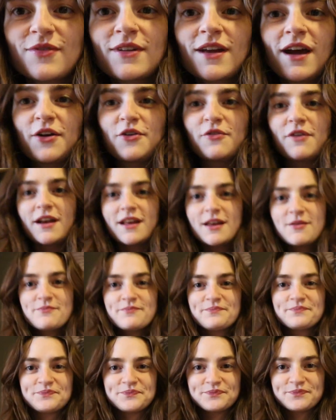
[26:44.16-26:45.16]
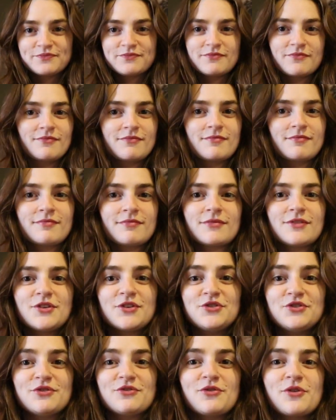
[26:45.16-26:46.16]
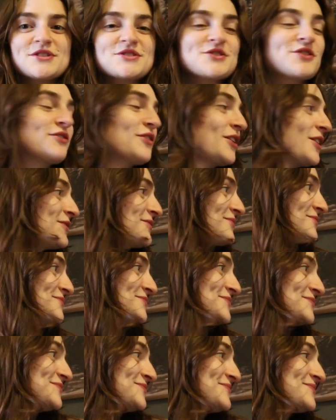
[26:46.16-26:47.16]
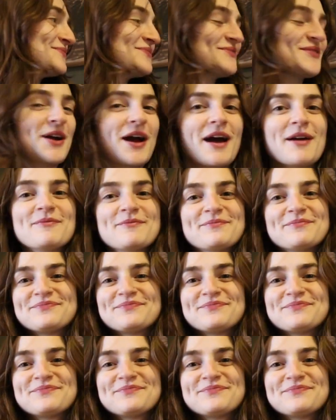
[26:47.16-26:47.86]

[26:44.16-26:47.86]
Okay, you ready? You're your voiceover. Okay.